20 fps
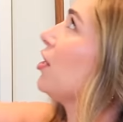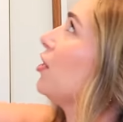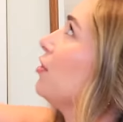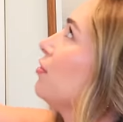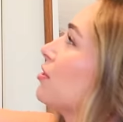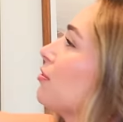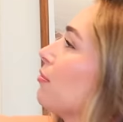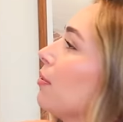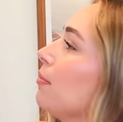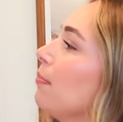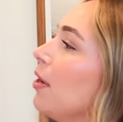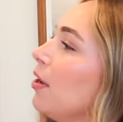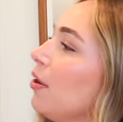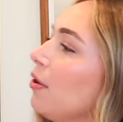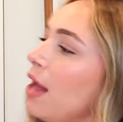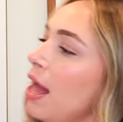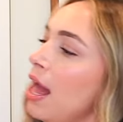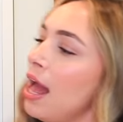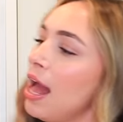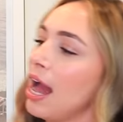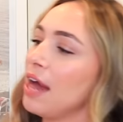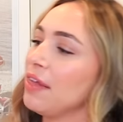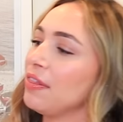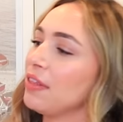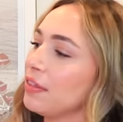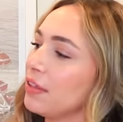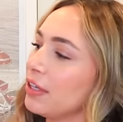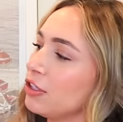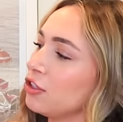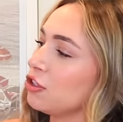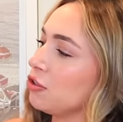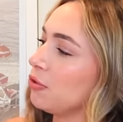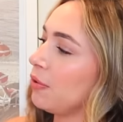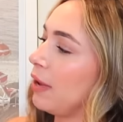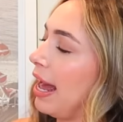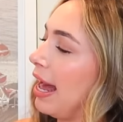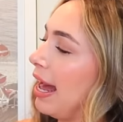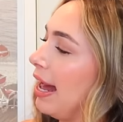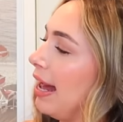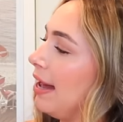to use the remote. And then they do
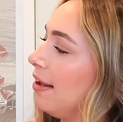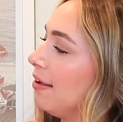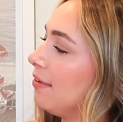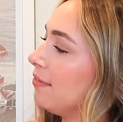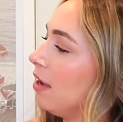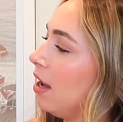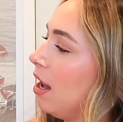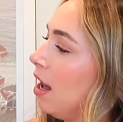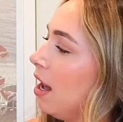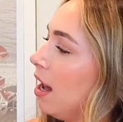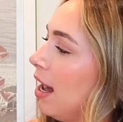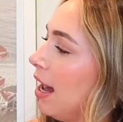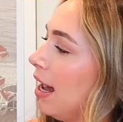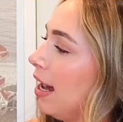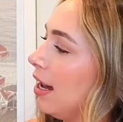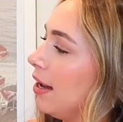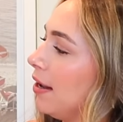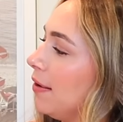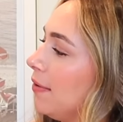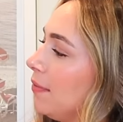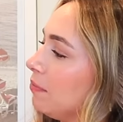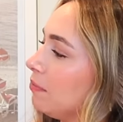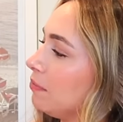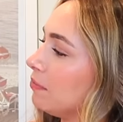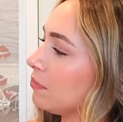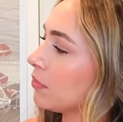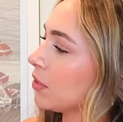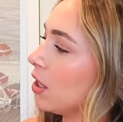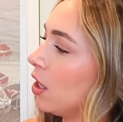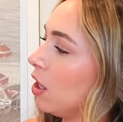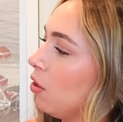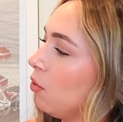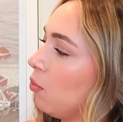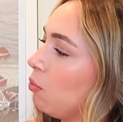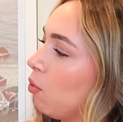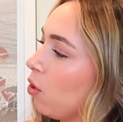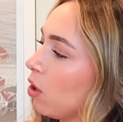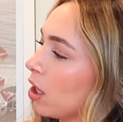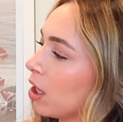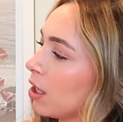have um, a
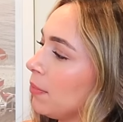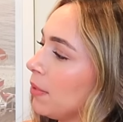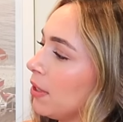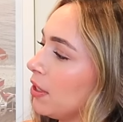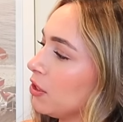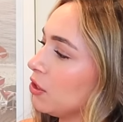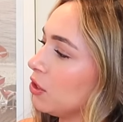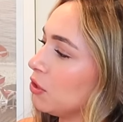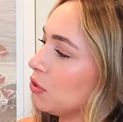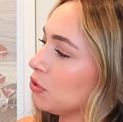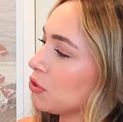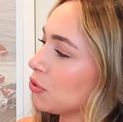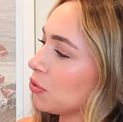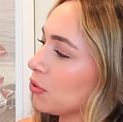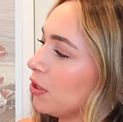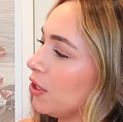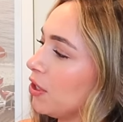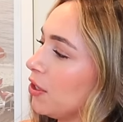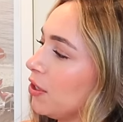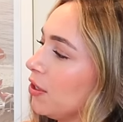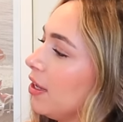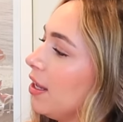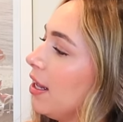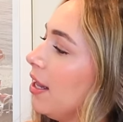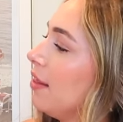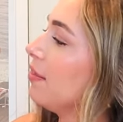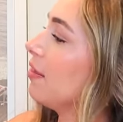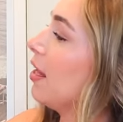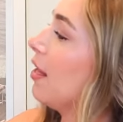warm, a neutral, and